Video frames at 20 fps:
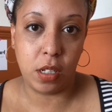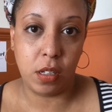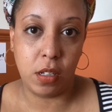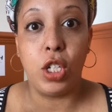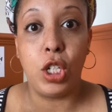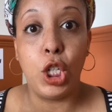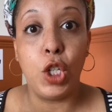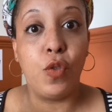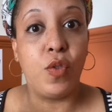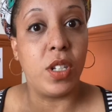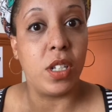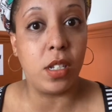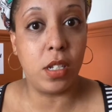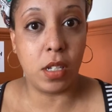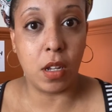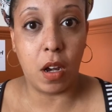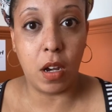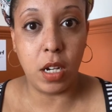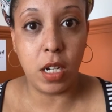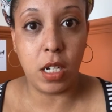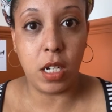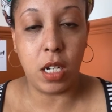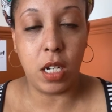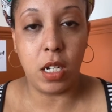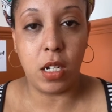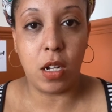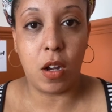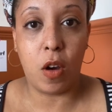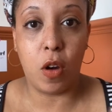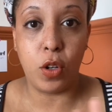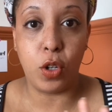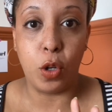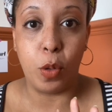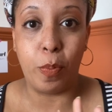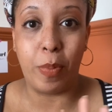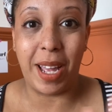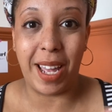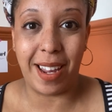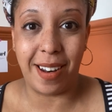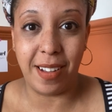You've decided on your
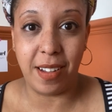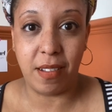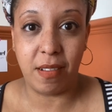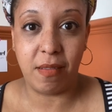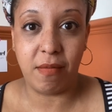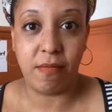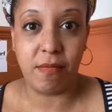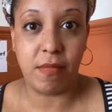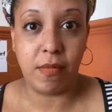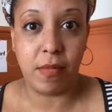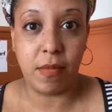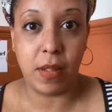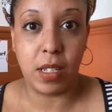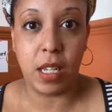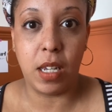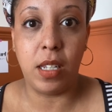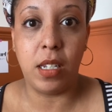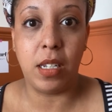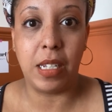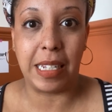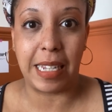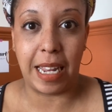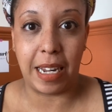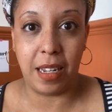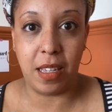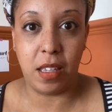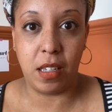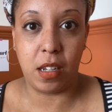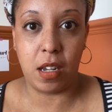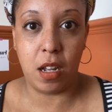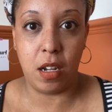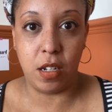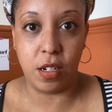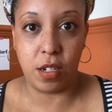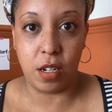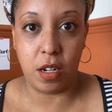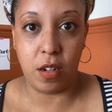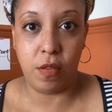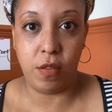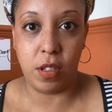palette and exactly the colour
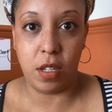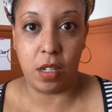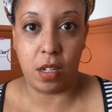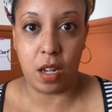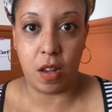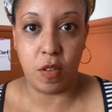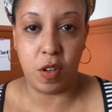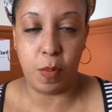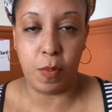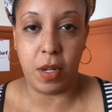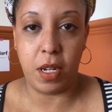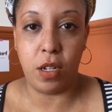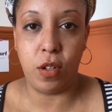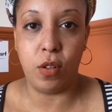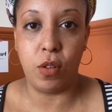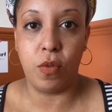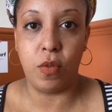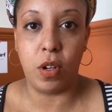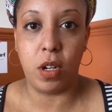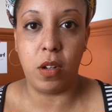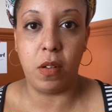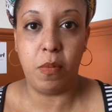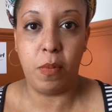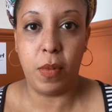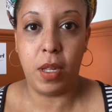tones that are going to be in your room.